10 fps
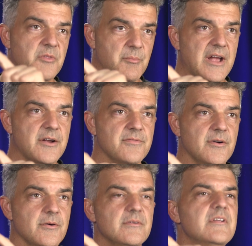the
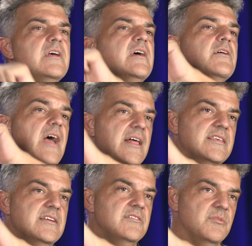microphone at
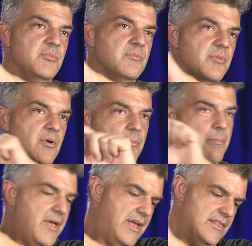the end of the boom pole
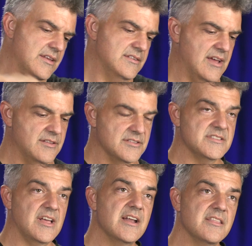and then down the
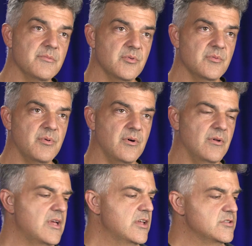side of the boom
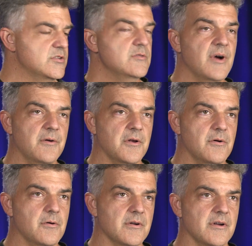pole to my
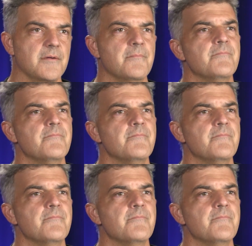recorder,